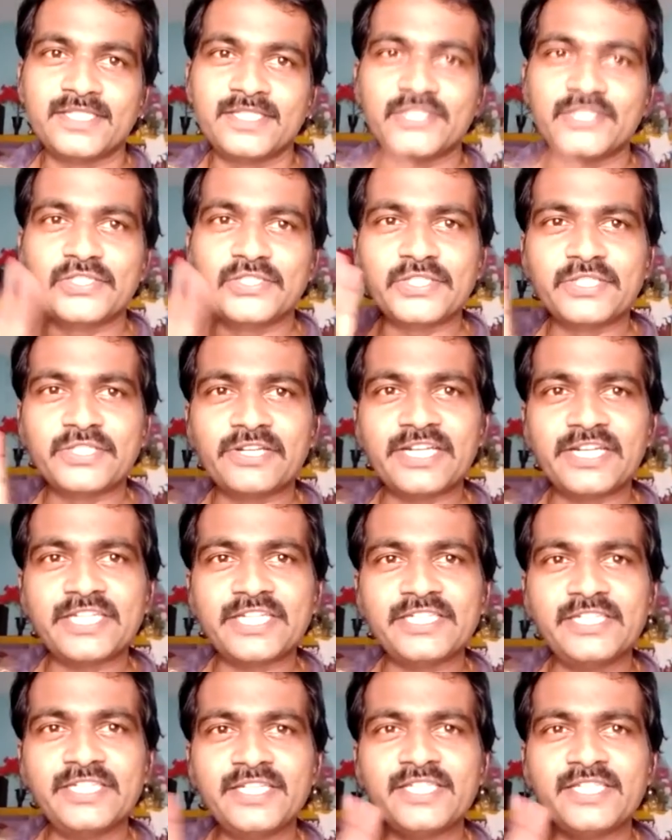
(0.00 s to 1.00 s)
Good
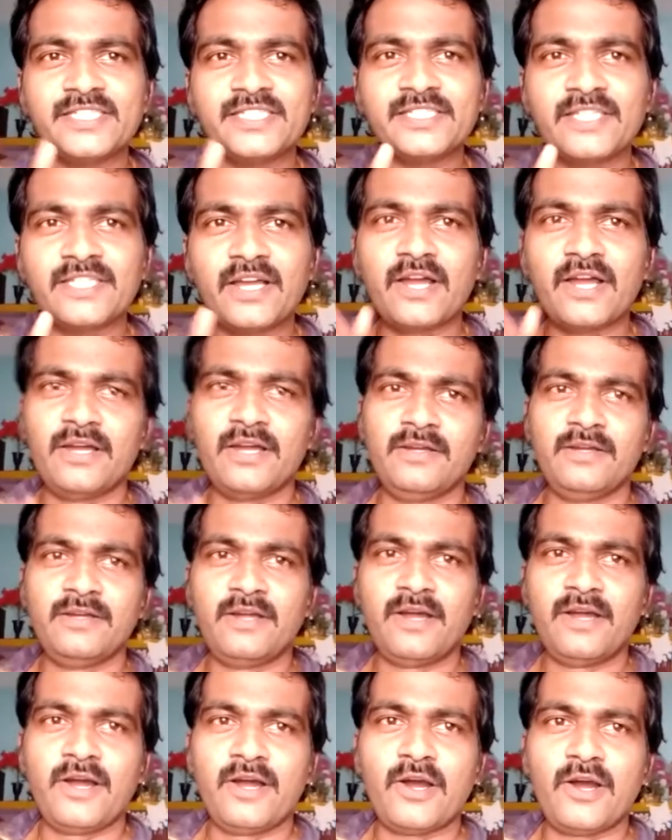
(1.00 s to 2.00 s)
gracious,
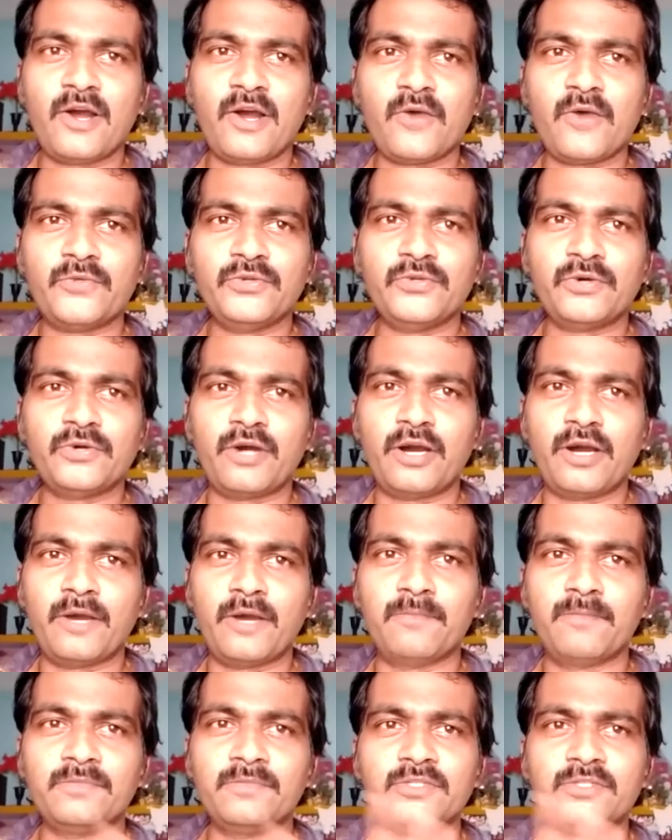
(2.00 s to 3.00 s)
how you
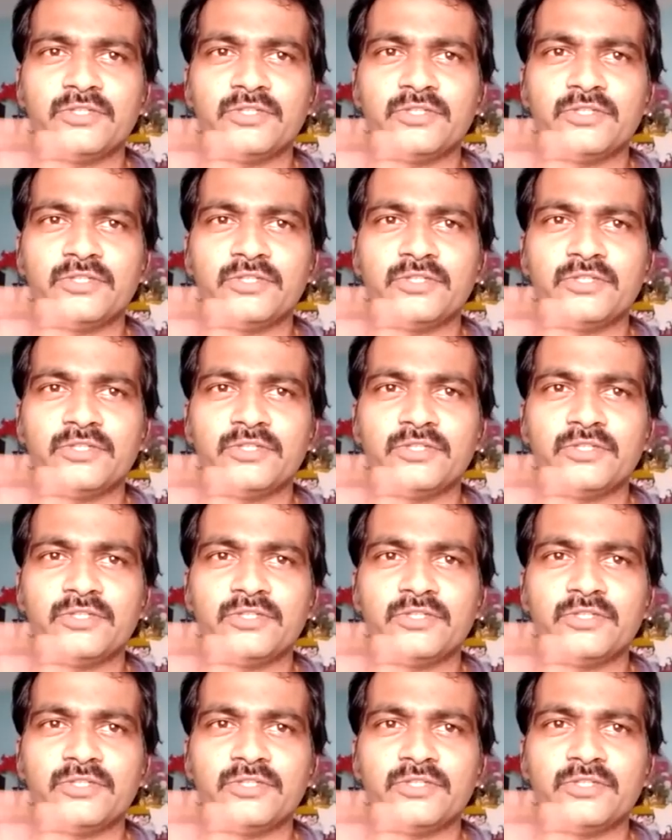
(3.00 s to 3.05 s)
hop.